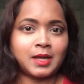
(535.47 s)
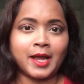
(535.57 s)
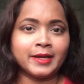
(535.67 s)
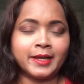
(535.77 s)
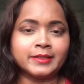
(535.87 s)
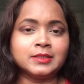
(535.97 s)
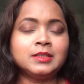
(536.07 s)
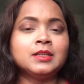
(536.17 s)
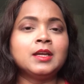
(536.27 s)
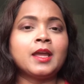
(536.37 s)
eyeliner
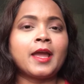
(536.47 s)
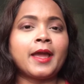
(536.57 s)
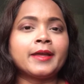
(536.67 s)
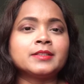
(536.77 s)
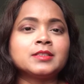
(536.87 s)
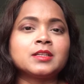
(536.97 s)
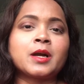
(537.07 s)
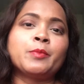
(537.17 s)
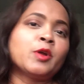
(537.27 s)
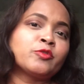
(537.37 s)
and a
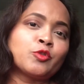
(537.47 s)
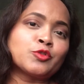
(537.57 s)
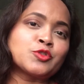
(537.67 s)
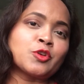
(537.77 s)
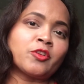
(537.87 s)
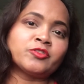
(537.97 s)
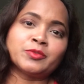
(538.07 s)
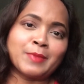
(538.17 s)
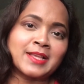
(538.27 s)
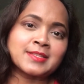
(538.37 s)
couple of coats
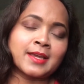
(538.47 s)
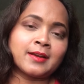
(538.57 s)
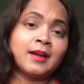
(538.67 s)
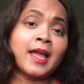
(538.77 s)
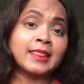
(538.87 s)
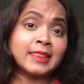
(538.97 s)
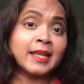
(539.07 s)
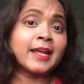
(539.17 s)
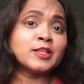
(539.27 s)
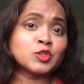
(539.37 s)
of mascara, and
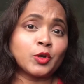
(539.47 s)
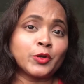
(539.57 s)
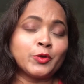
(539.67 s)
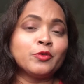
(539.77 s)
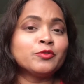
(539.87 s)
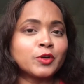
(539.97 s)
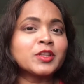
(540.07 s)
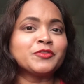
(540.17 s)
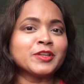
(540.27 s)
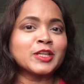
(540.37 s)
then I'll join you for
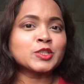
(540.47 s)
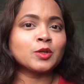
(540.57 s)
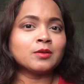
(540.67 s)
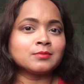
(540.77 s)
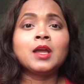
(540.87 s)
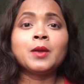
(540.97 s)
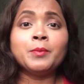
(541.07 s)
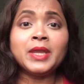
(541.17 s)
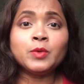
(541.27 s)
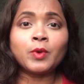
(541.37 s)
the finished look.
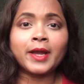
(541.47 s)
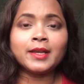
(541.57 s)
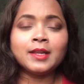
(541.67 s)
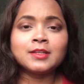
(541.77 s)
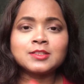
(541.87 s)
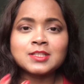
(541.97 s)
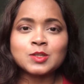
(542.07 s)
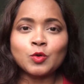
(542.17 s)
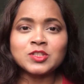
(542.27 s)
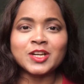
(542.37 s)
Meanwhile, just
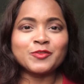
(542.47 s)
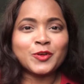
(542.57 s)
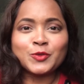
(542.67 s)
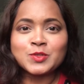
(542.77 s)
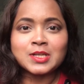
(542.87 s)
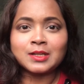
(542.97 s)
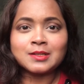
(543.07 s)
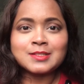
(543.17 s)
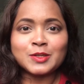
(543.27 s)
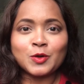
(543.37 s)
go check for those
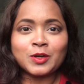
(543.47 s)
colors in your